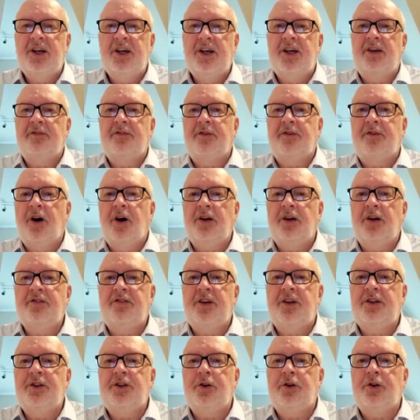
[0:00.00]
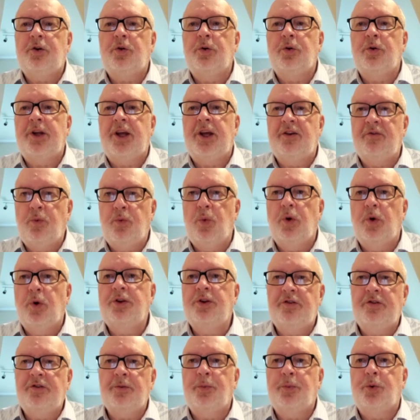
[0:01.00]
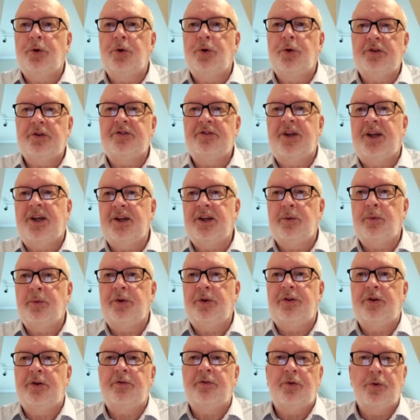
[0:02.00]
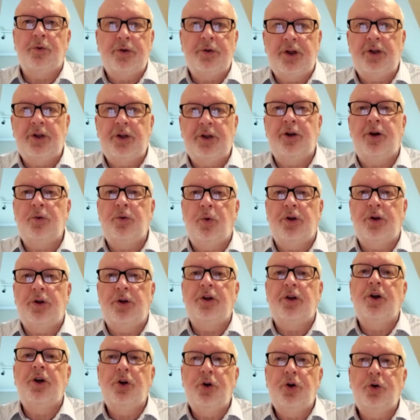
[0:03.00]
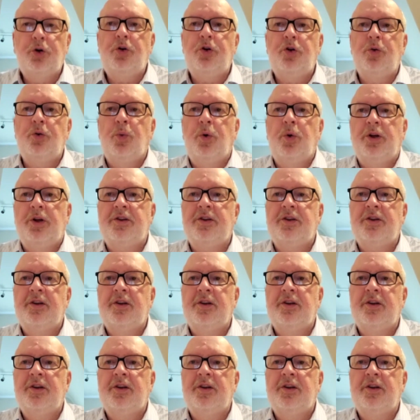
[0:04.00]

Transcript: if God said you could only have one supporter standing with you, if you're only allowed one, who do you want?